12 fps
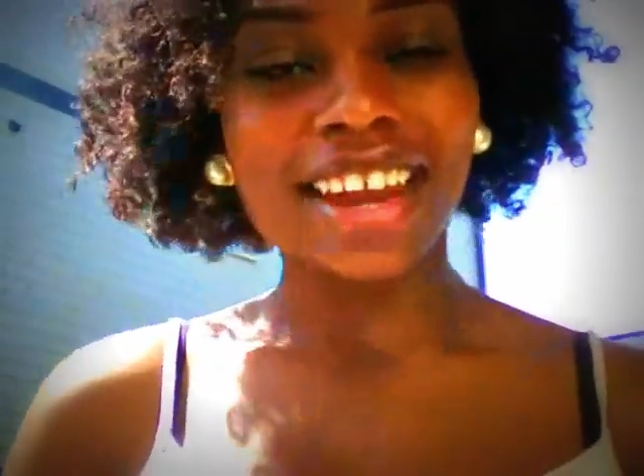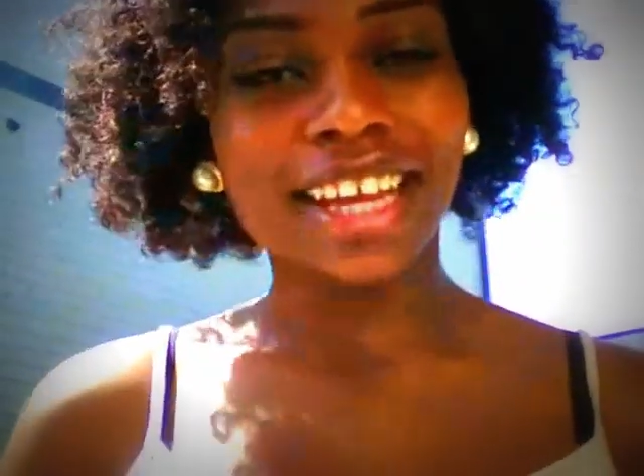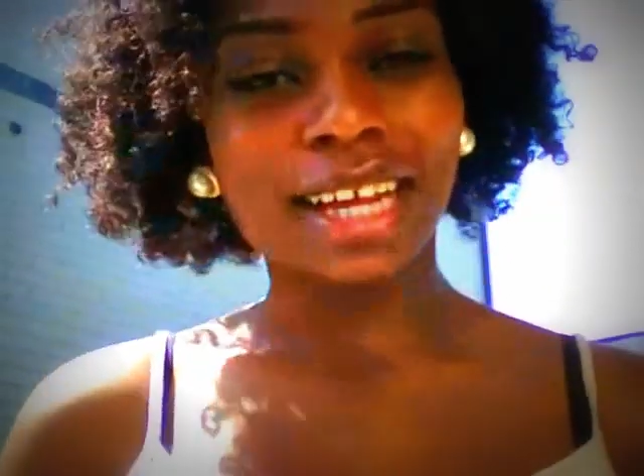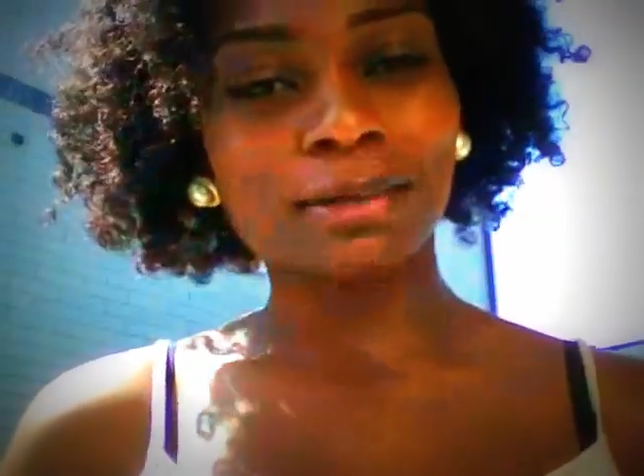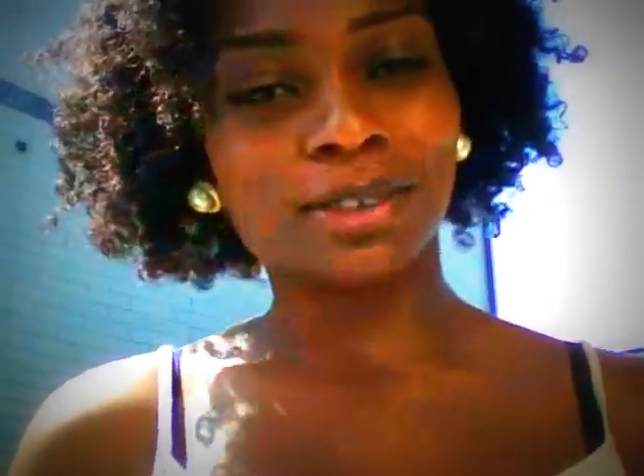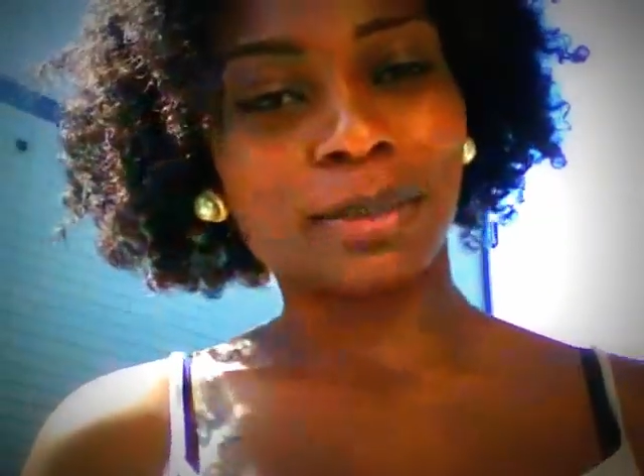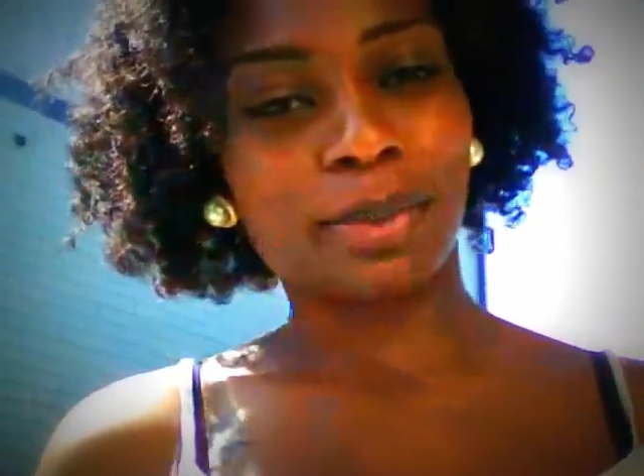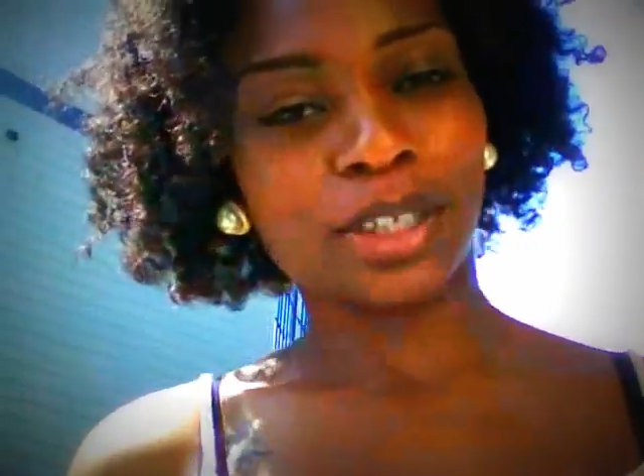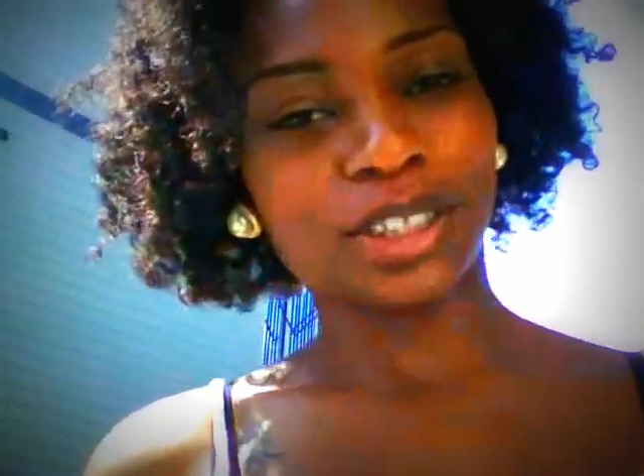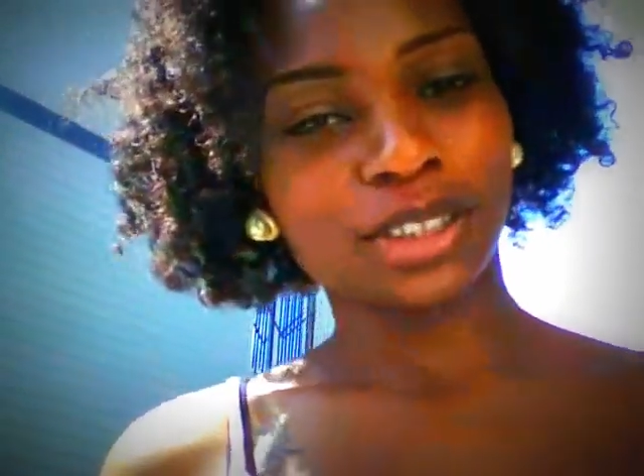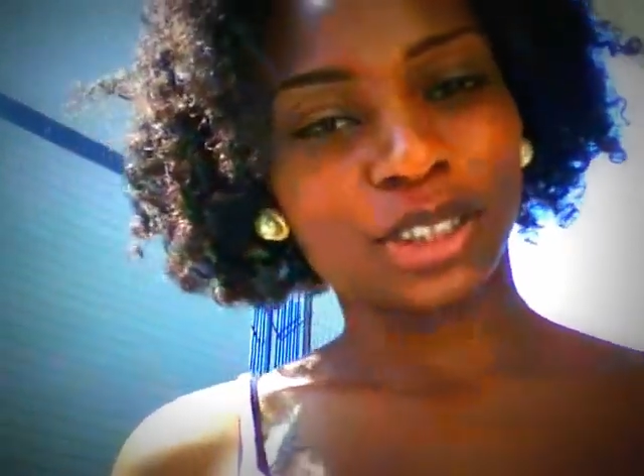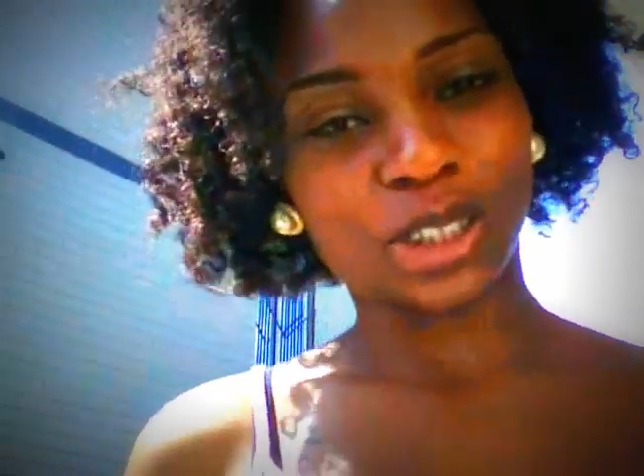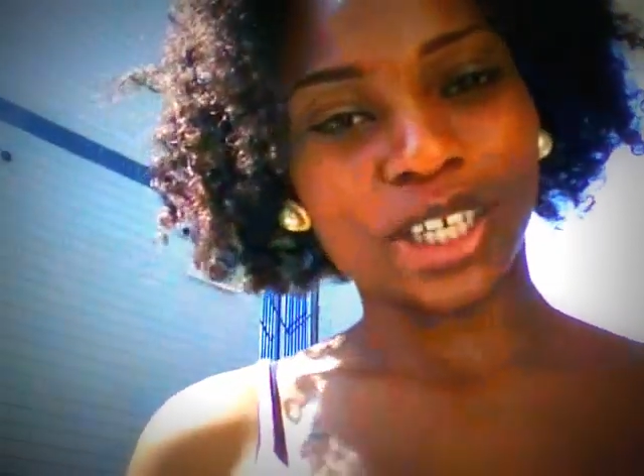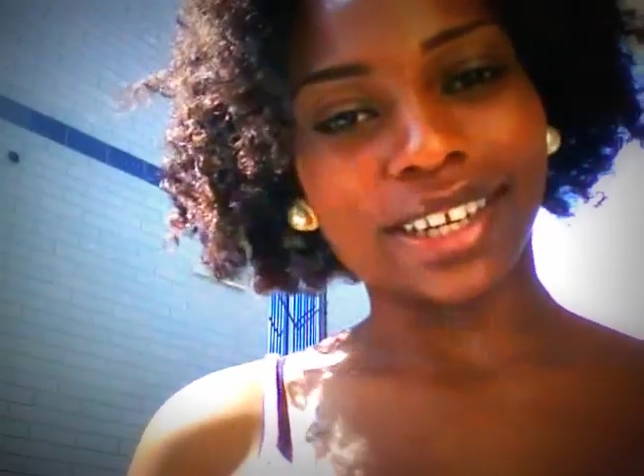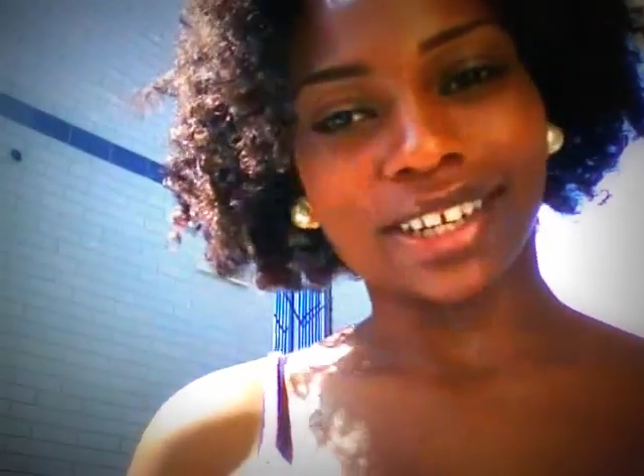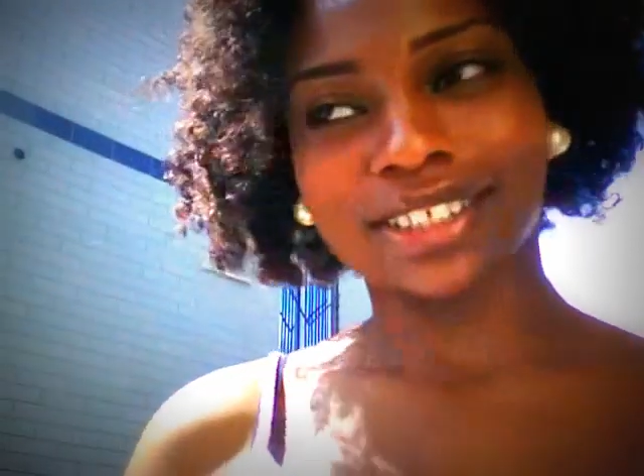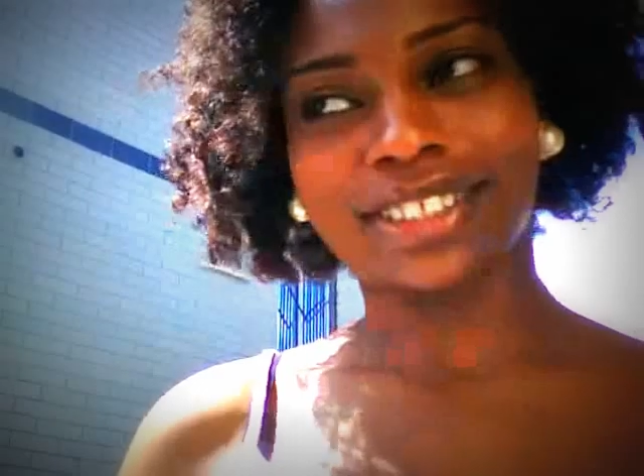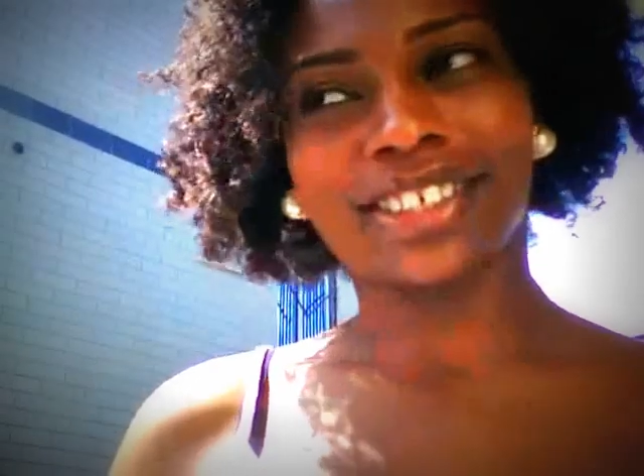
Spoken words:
And it comes with a personal trainer,